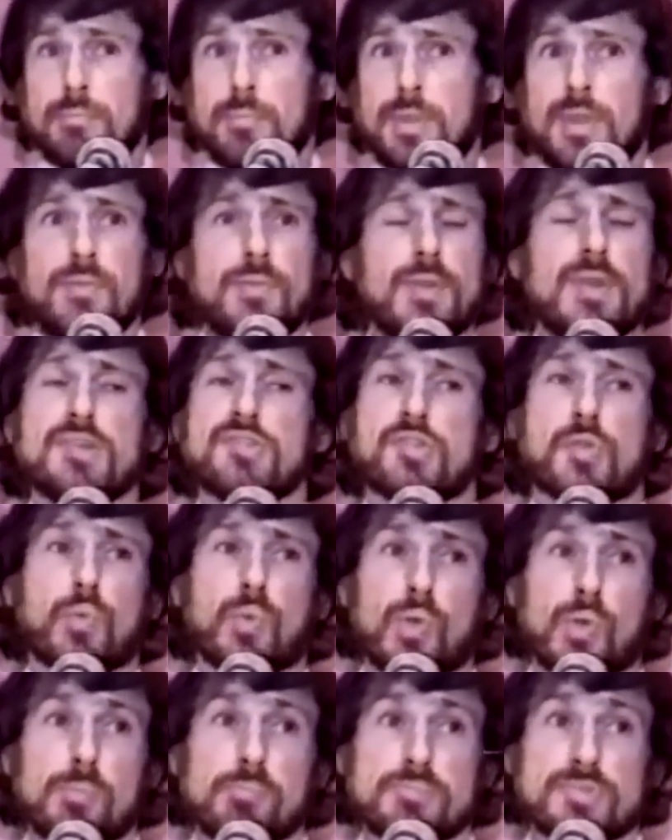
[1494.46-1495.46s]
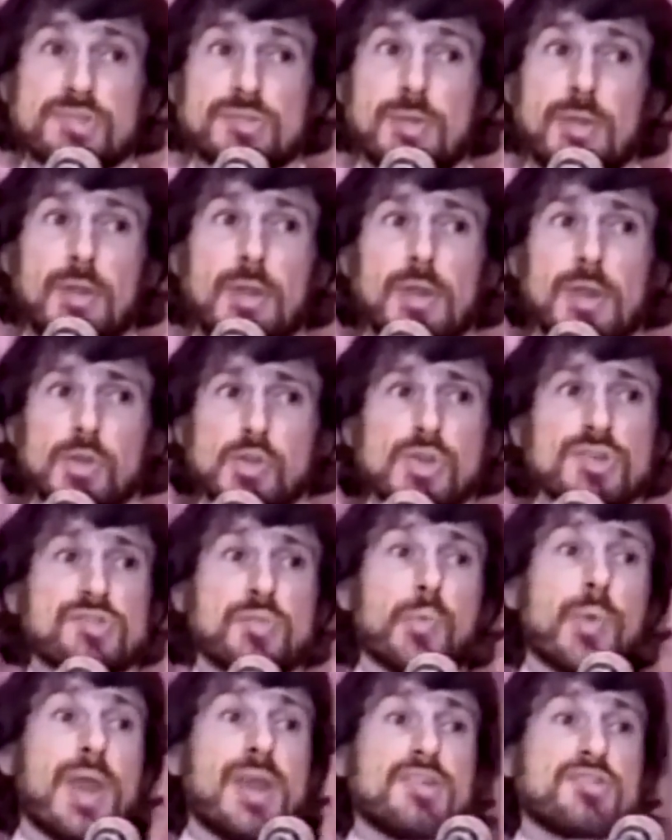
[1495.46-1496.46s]
in these groups. Just
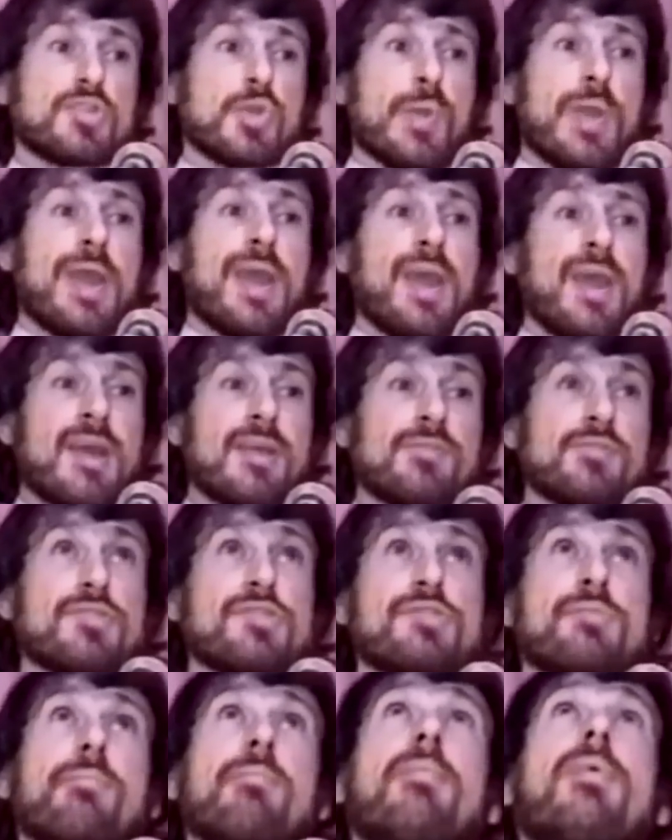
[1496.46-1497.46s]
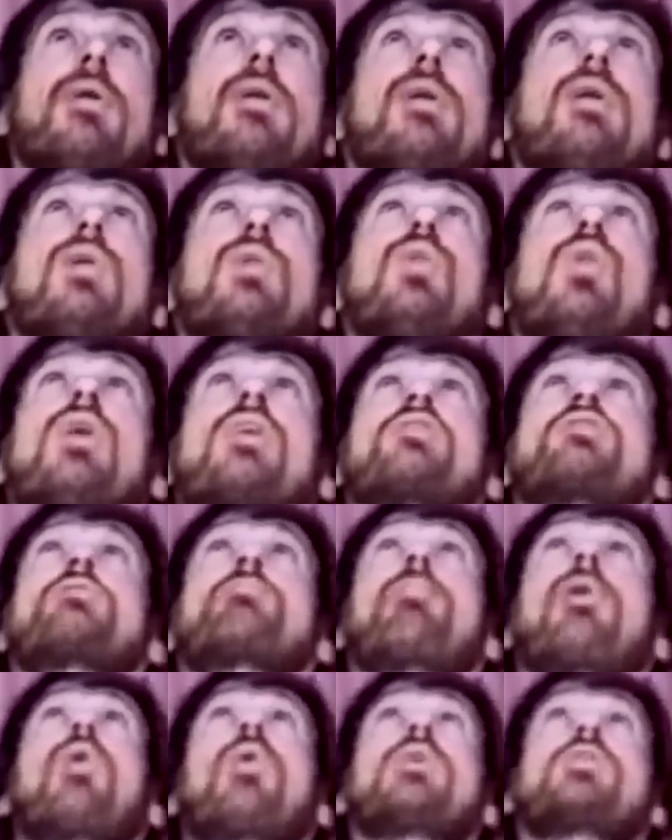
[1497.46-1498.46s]
raise your hands, look
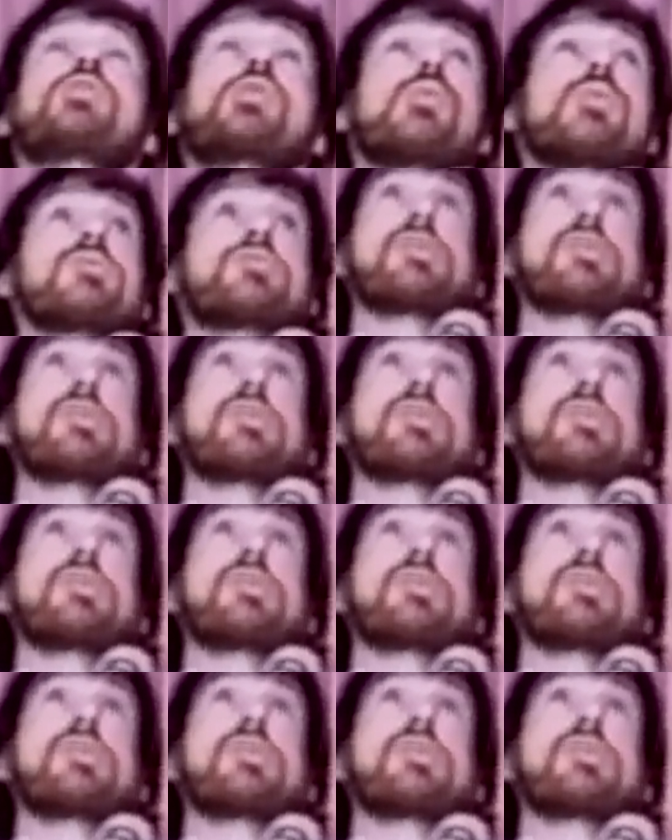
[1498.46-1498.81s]
spiritual,